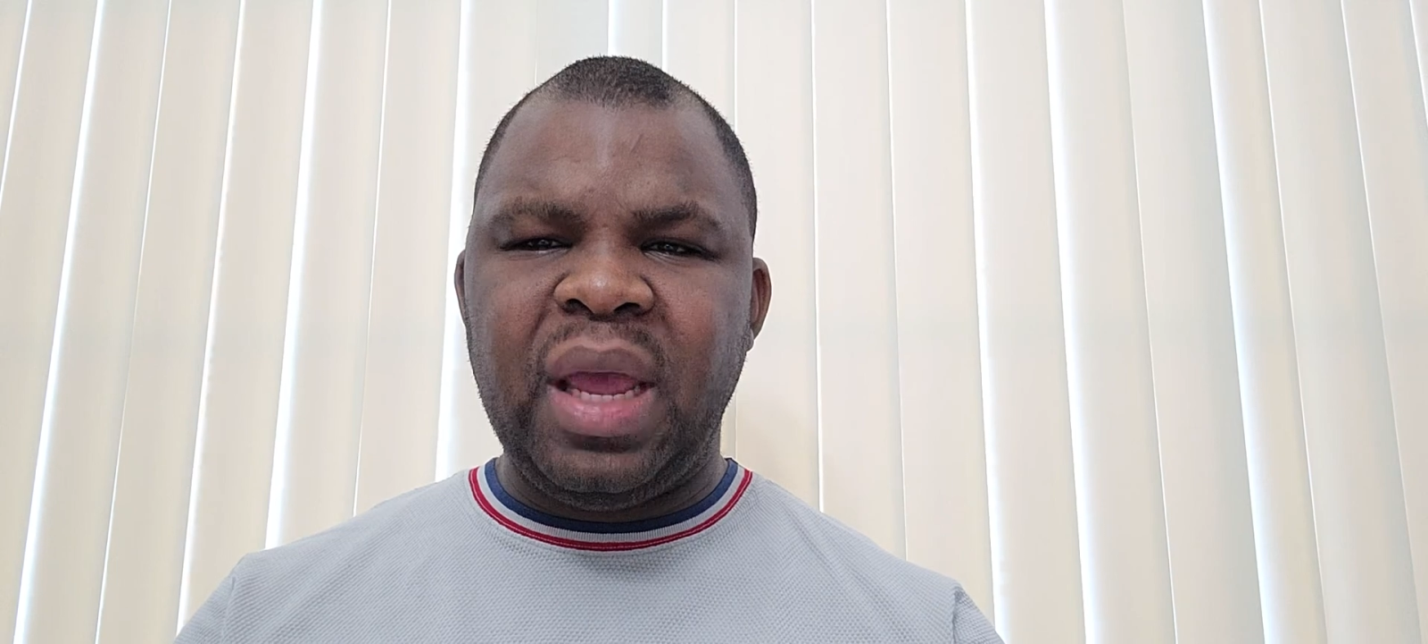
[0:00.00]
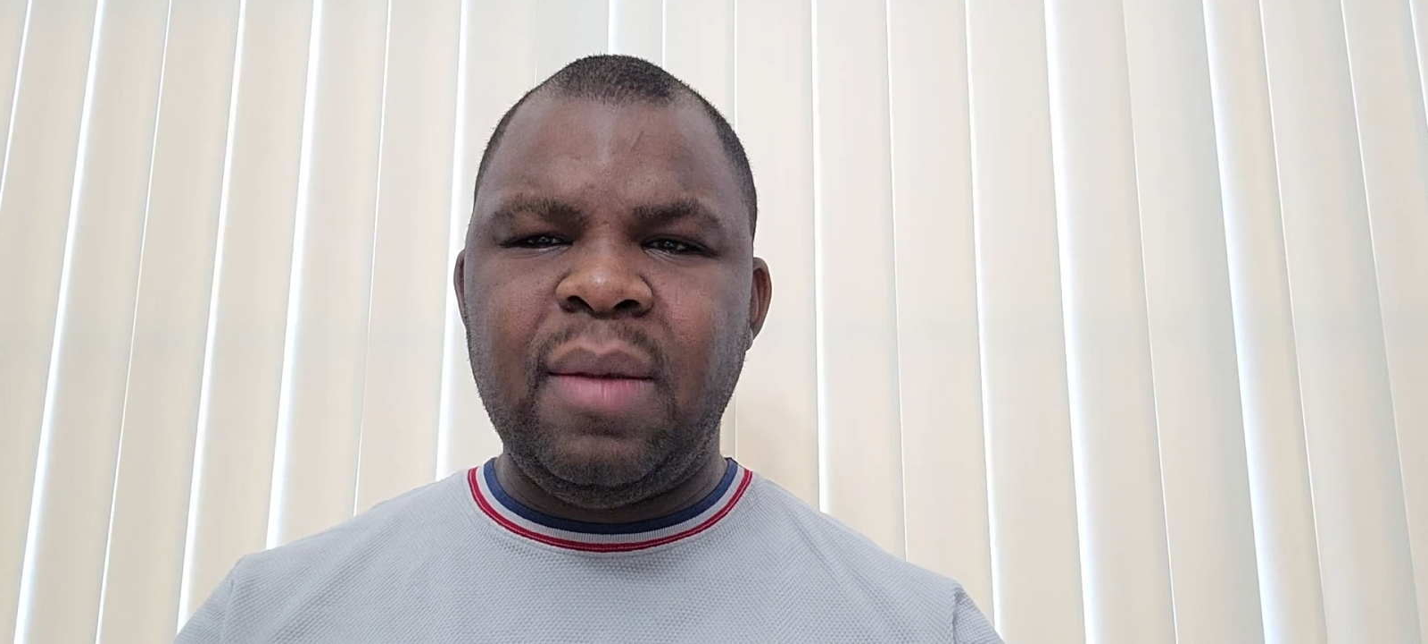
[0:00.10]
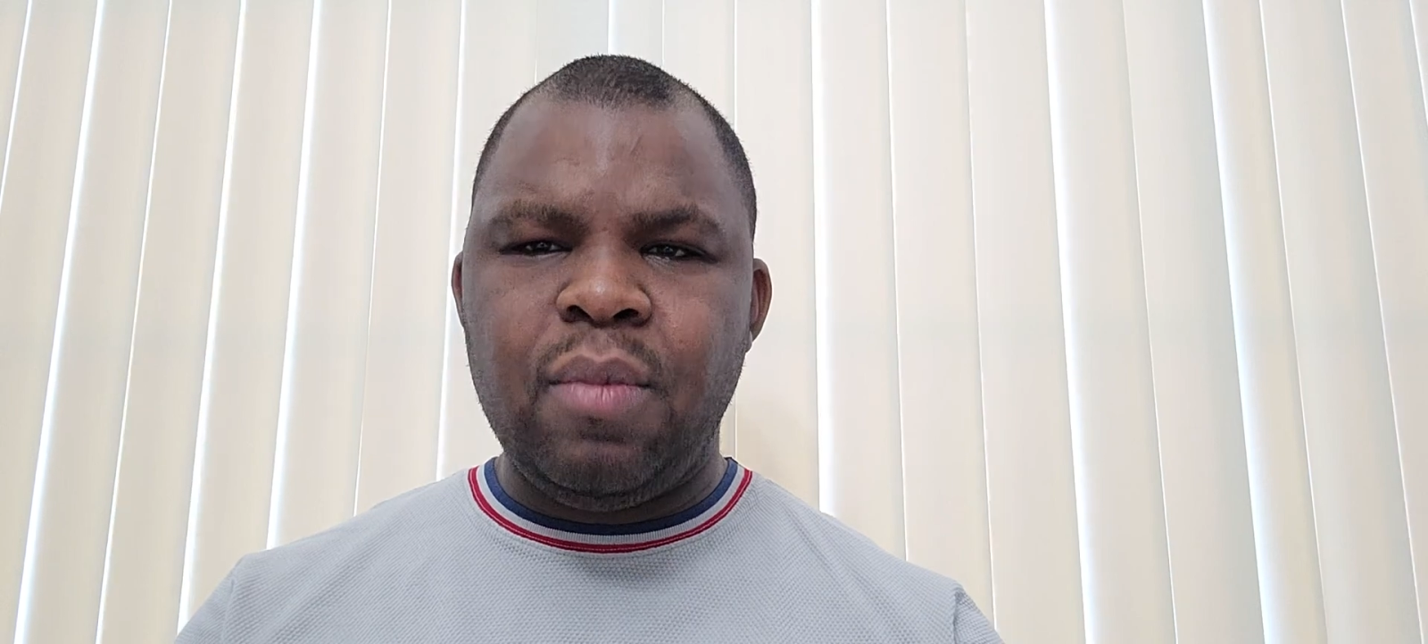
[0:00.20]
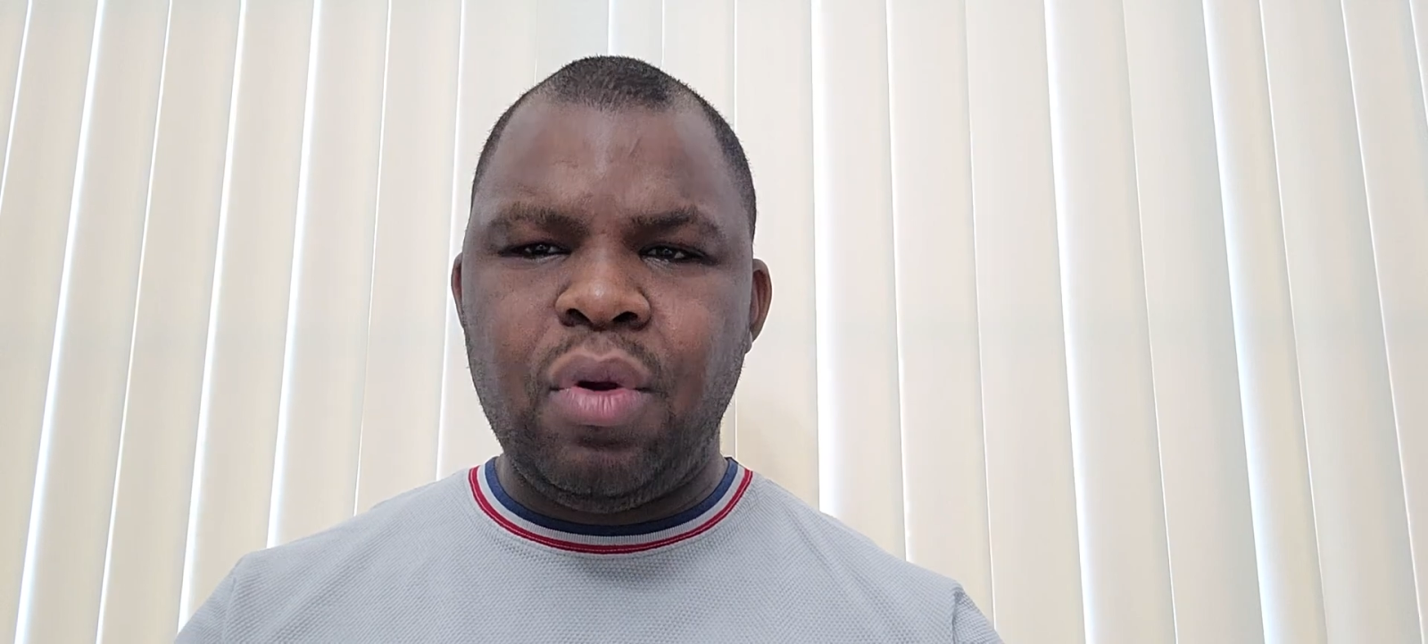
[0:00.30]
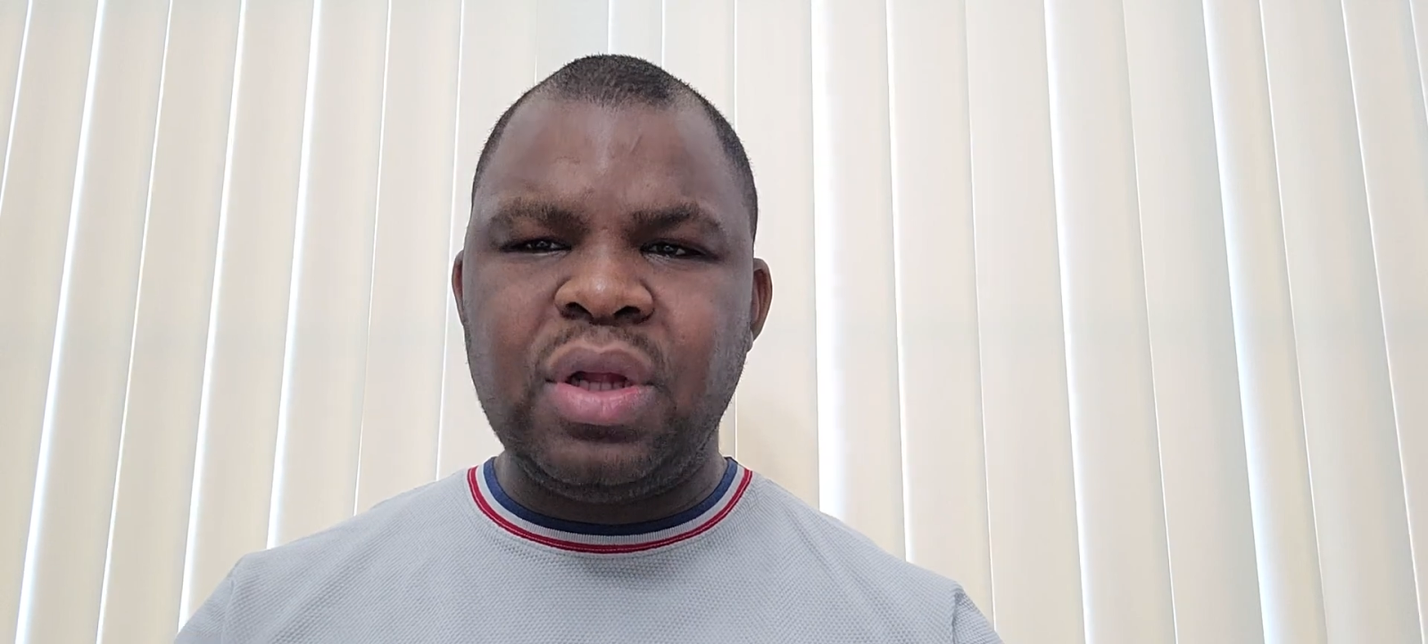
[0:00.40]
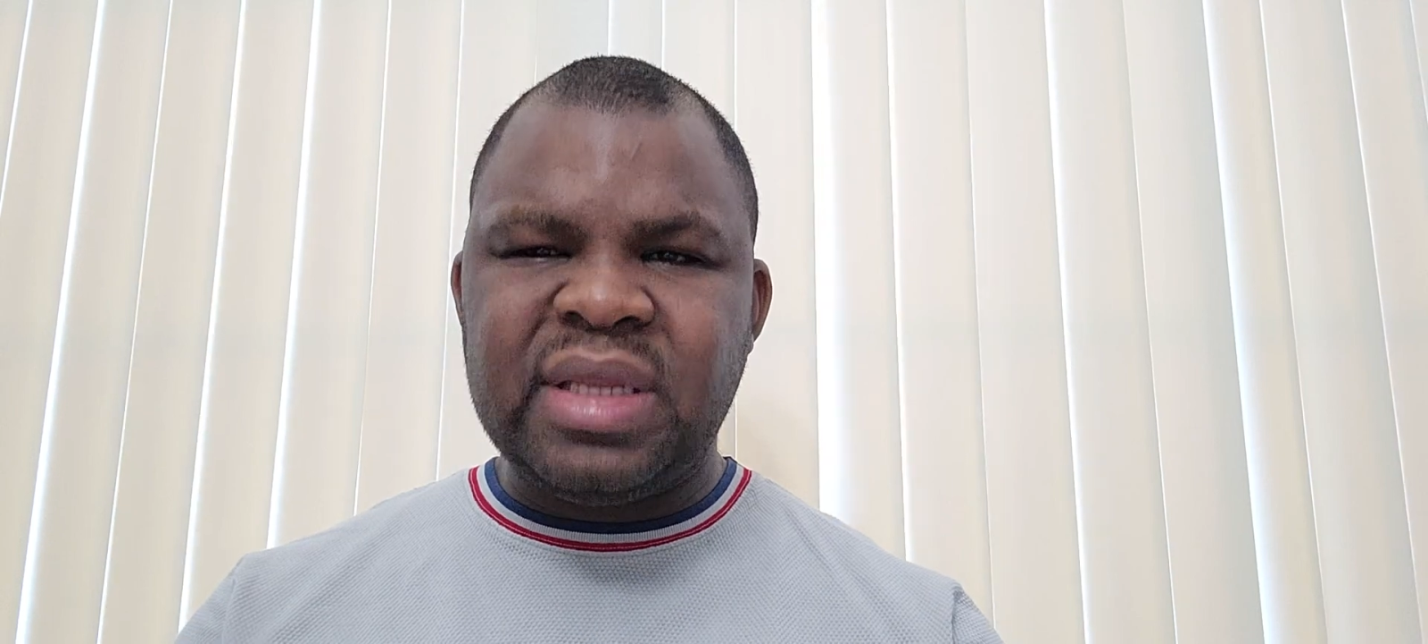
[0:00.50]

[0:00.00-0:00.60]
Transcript: pay more